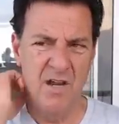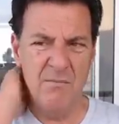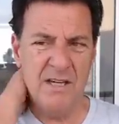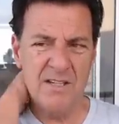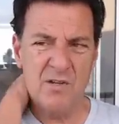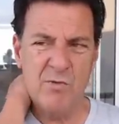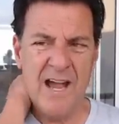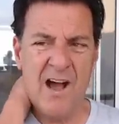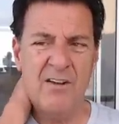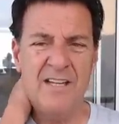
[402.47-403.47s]
Because the
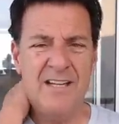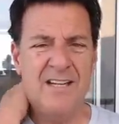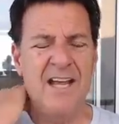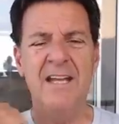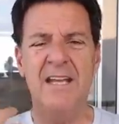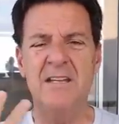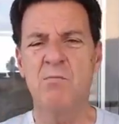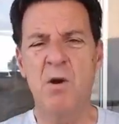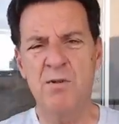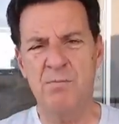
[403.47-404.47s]
reality today is
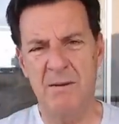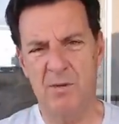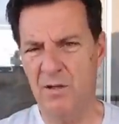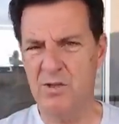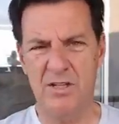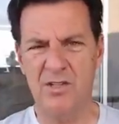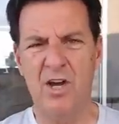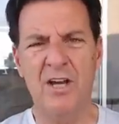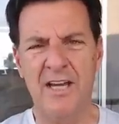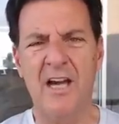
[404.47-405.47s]
most people are just
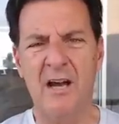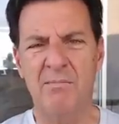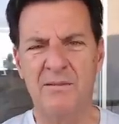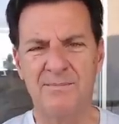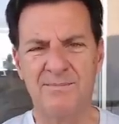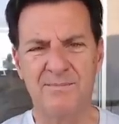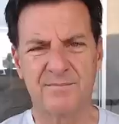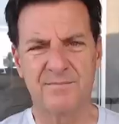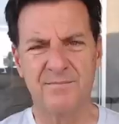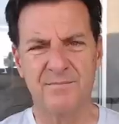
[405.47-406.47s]
hooking up.
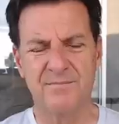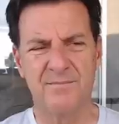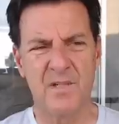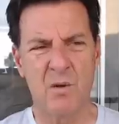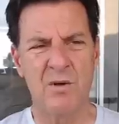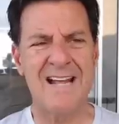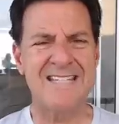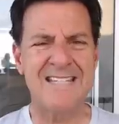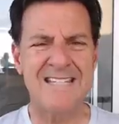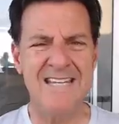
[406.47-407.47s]
We're
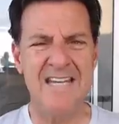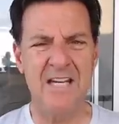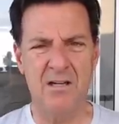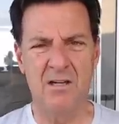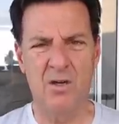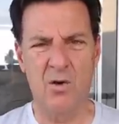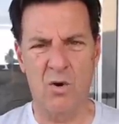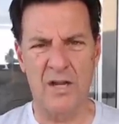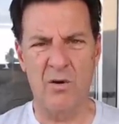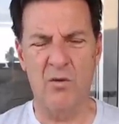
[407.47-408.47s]
not seeing
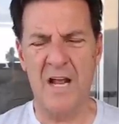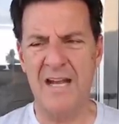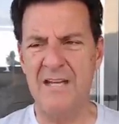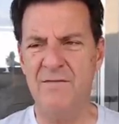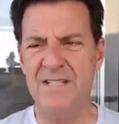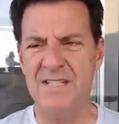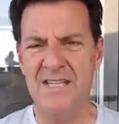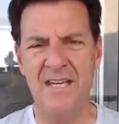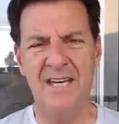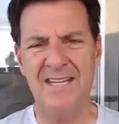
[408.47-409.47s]
courting. We're not even
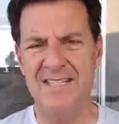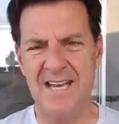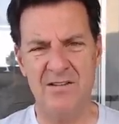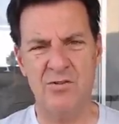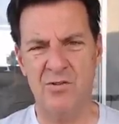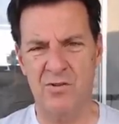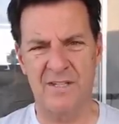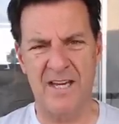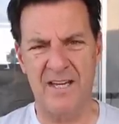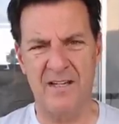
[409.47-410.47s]
seeing intentional
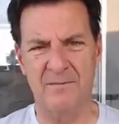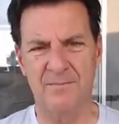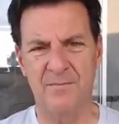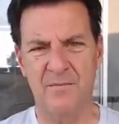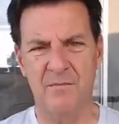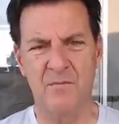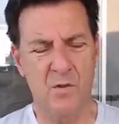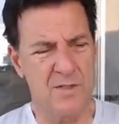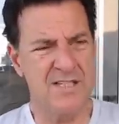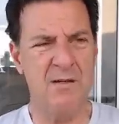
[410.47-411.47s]
dating.
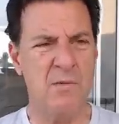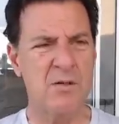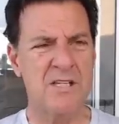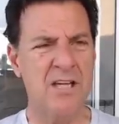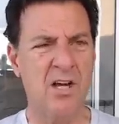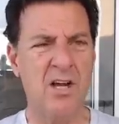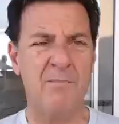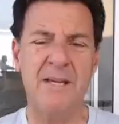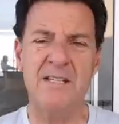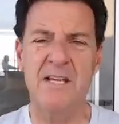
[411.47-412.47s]
We're seeing mostly
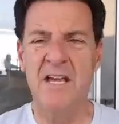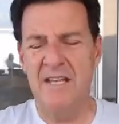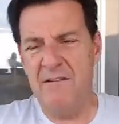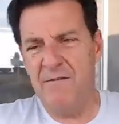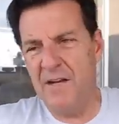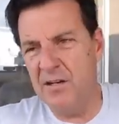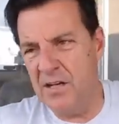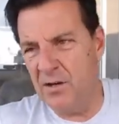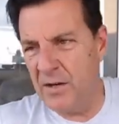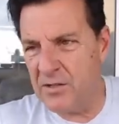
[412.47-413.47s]
hookup because they figure,
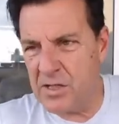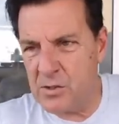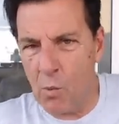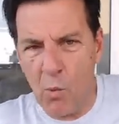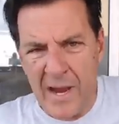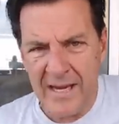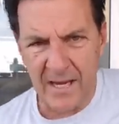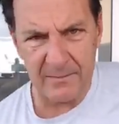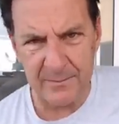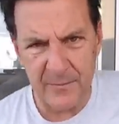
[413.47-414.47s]
you know what, I'll just wing
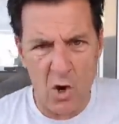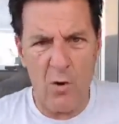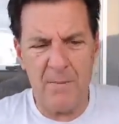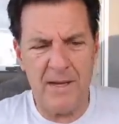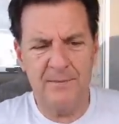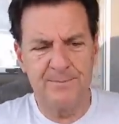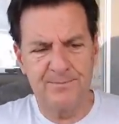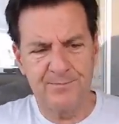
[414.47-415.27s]
it, hoping